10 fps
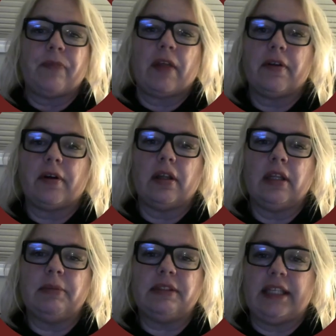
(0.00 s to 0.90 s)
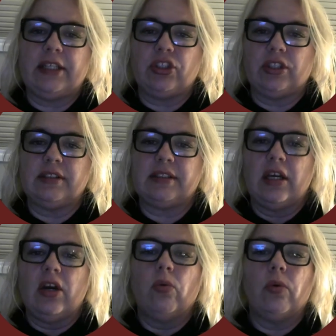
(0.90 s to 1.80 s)
Other limitations
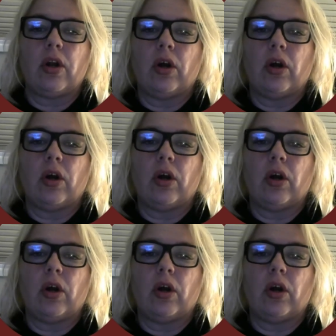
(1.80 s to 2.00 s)
would